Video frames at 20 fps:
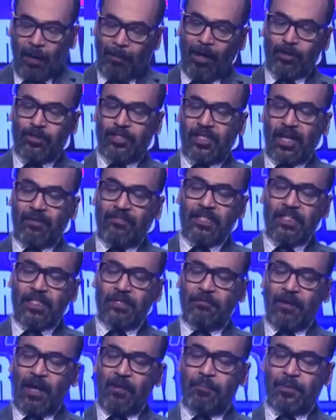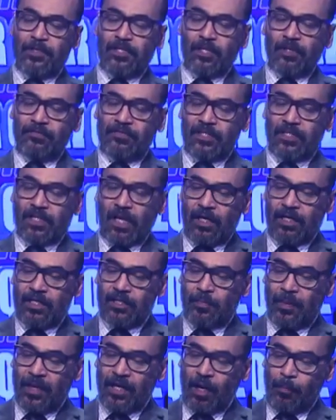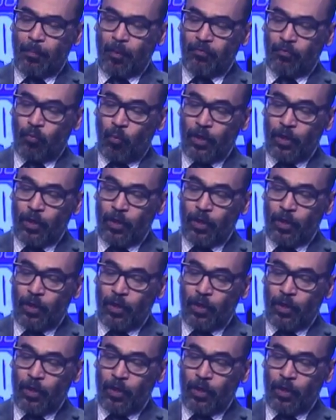About 75% of the sun is made up of